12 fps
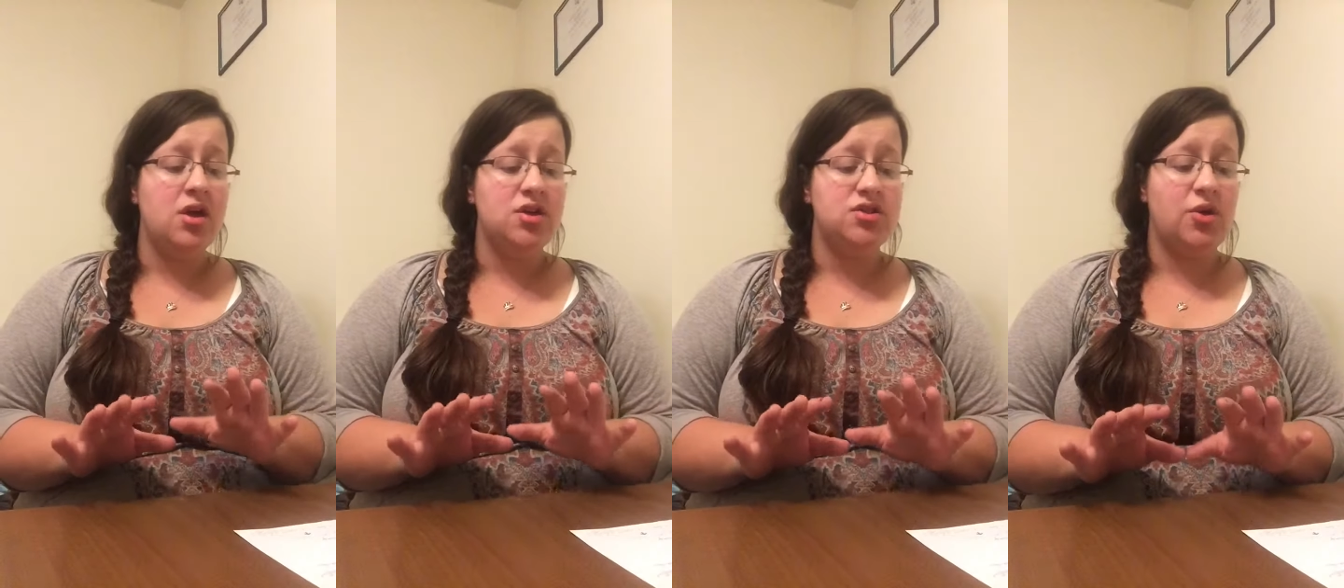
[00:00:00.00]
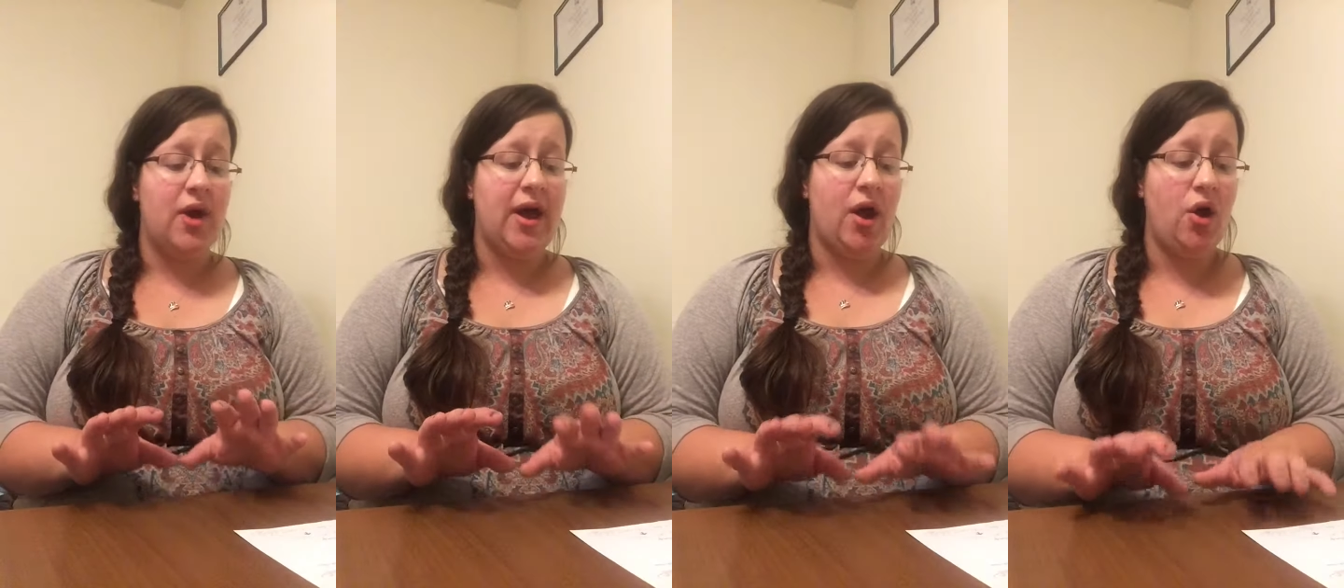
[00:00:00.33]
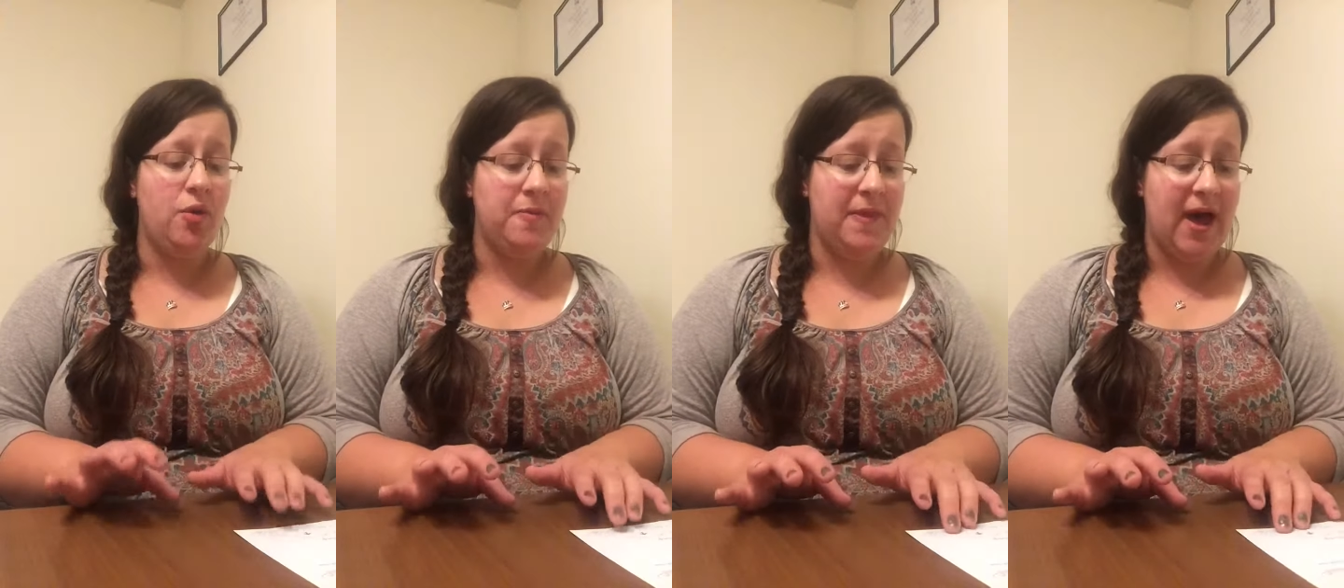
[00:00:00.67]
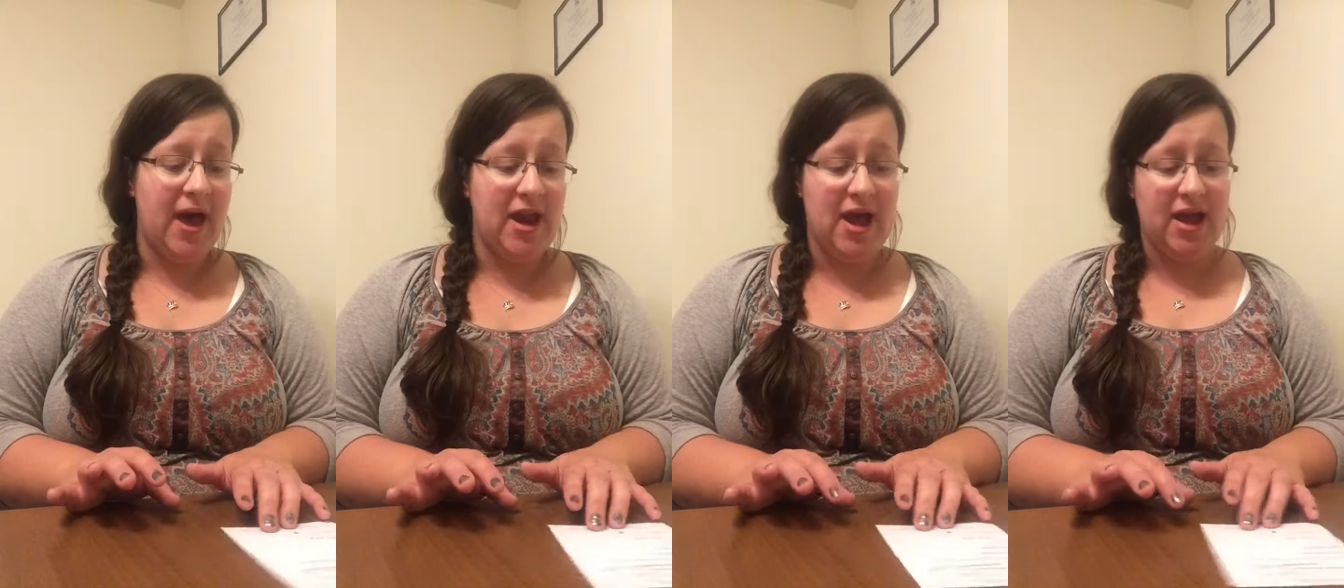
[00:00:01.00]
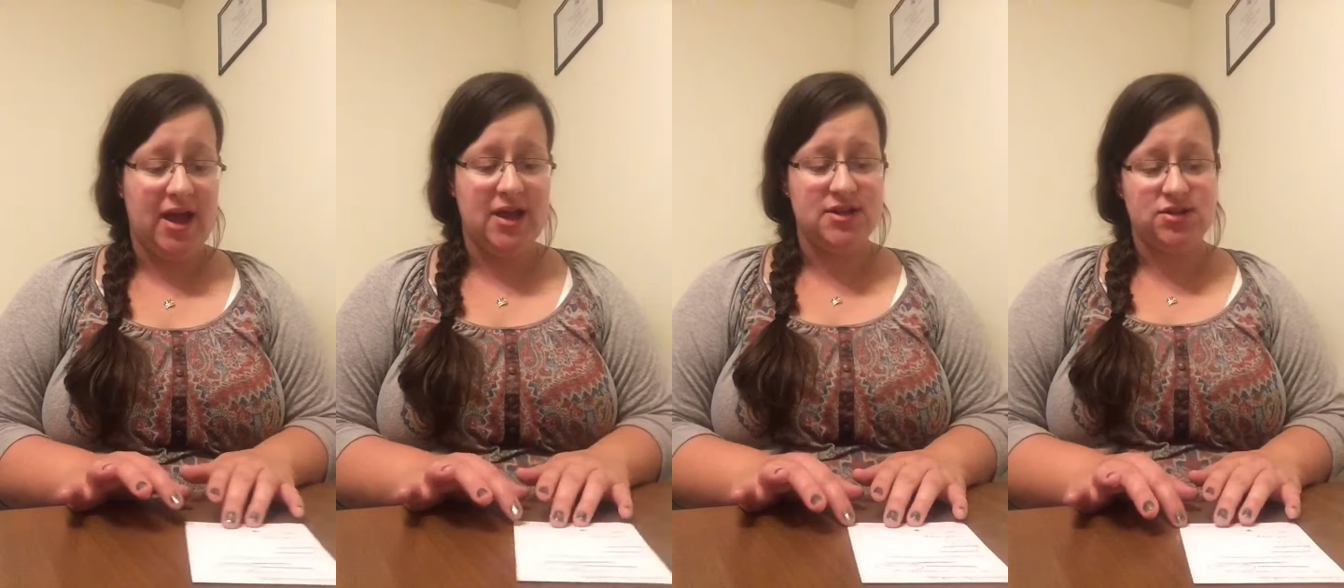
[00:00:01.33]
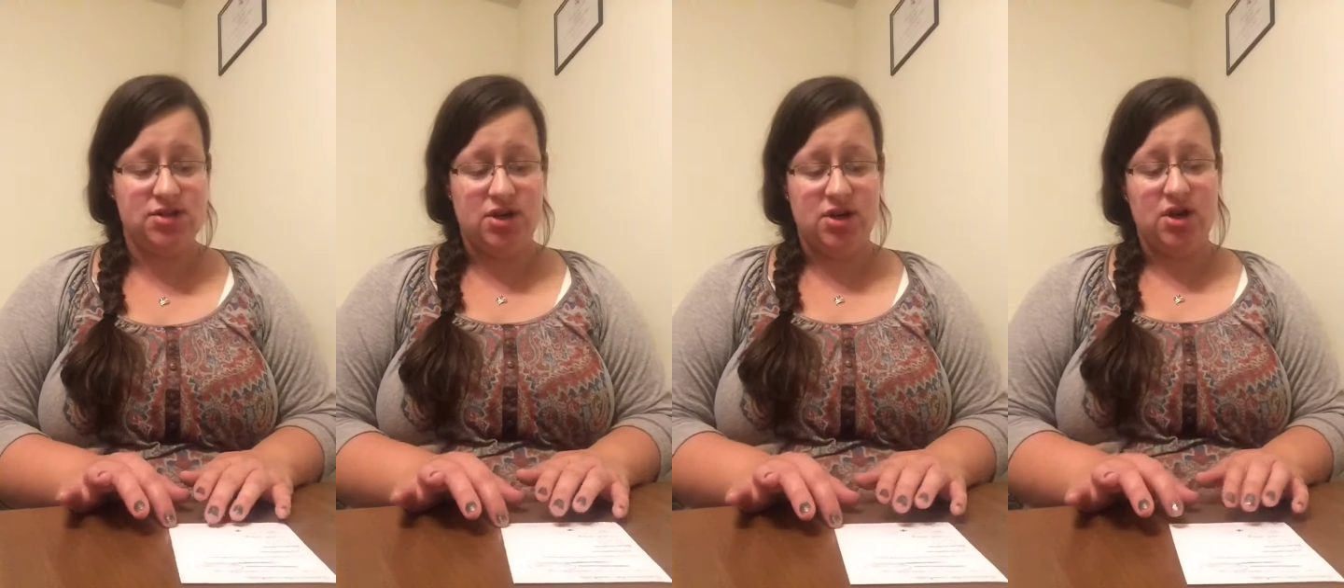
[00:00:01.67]
So I hope that I
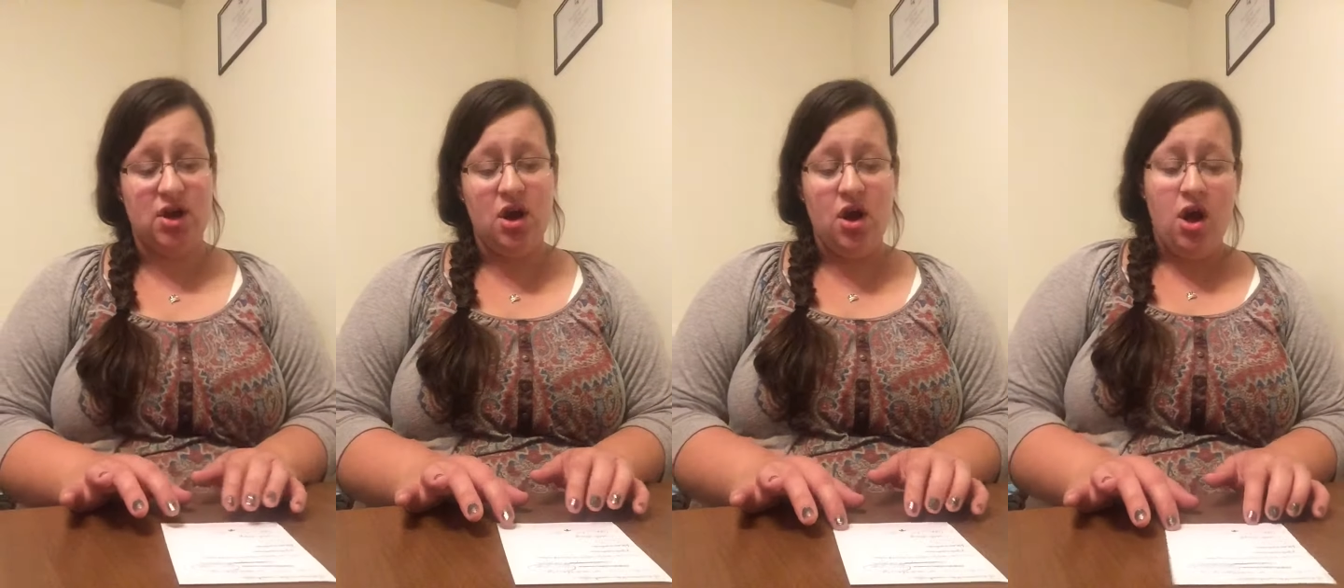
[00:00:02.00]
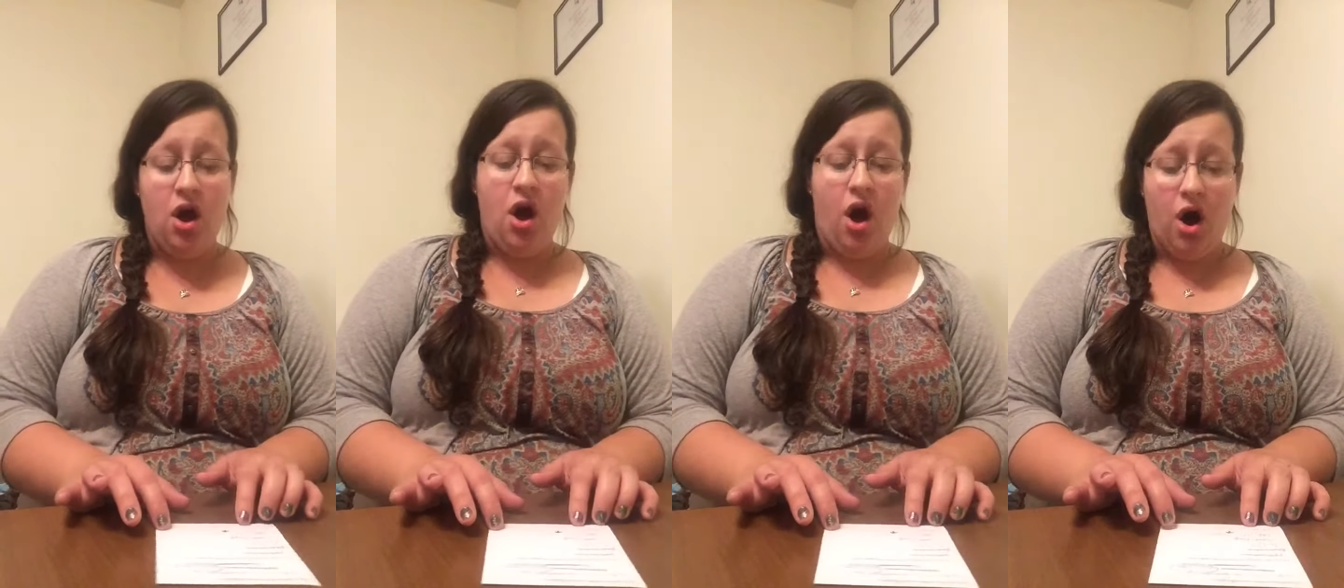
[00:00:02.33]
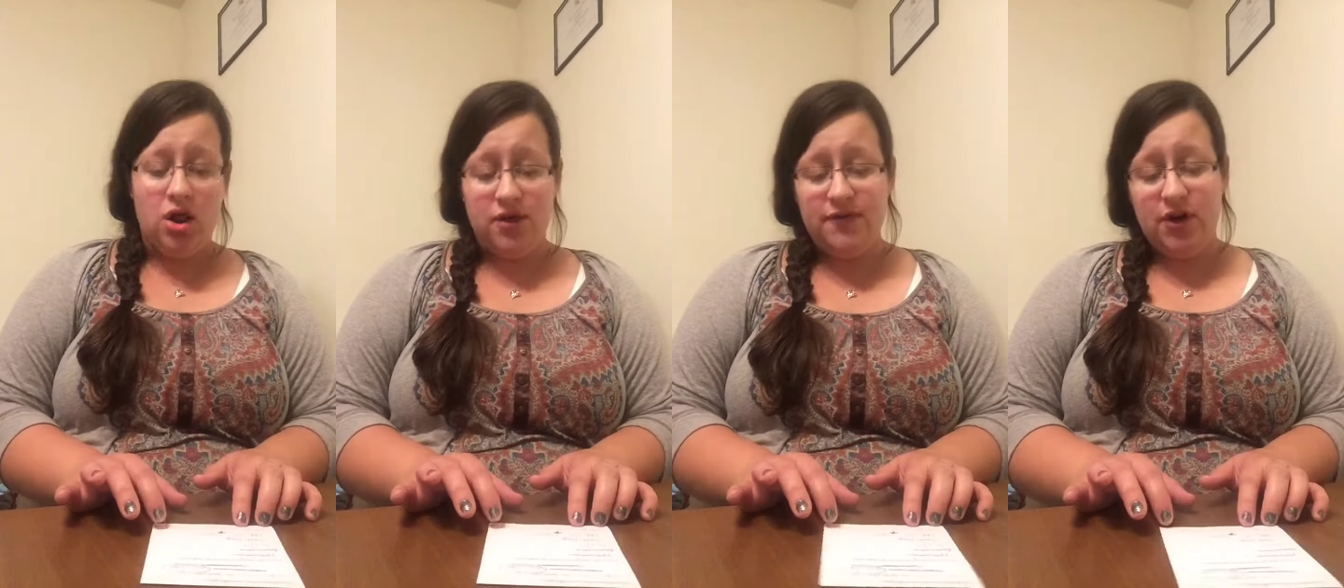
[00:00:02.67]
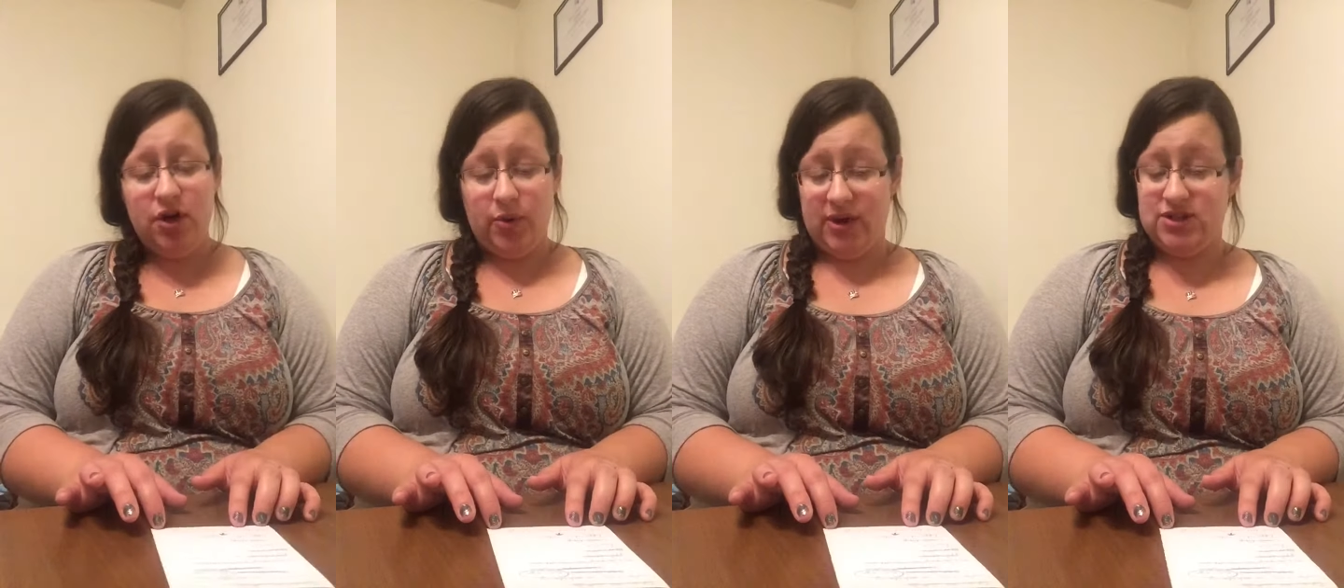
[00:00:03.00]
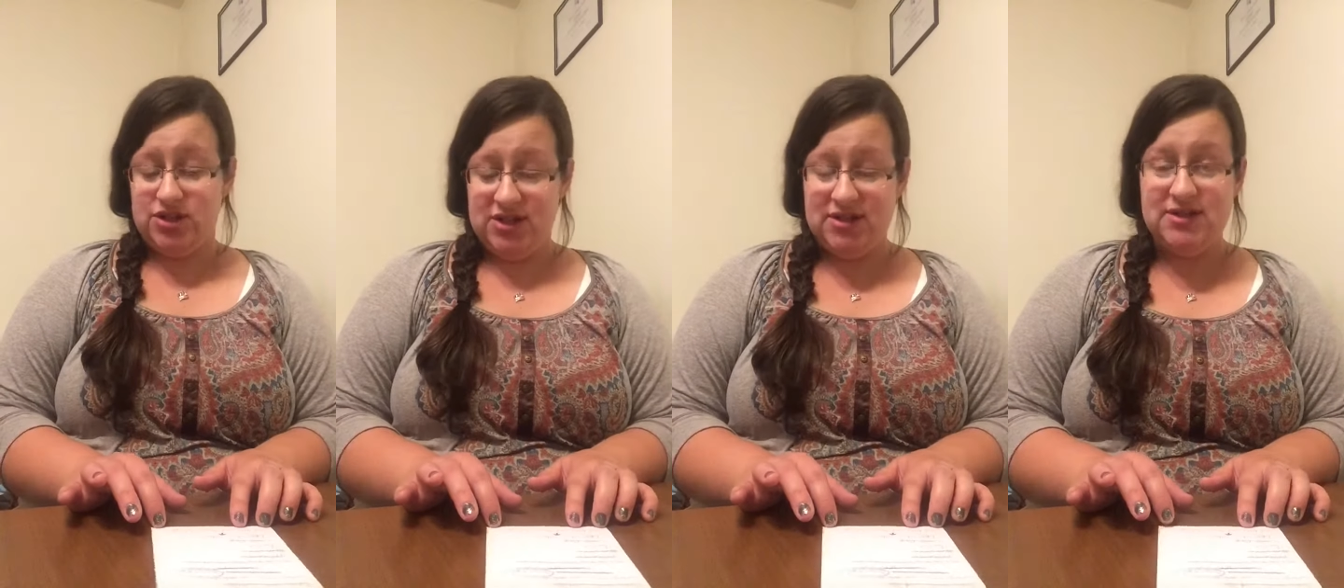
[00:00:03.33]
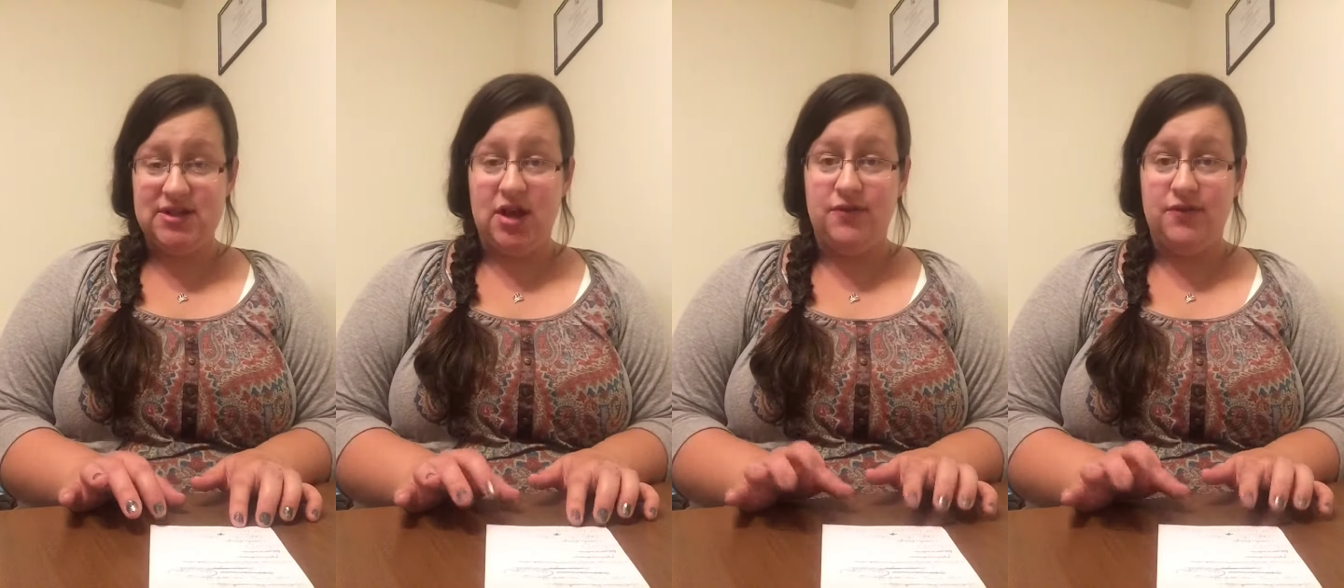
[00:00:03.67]
answered all of your questions.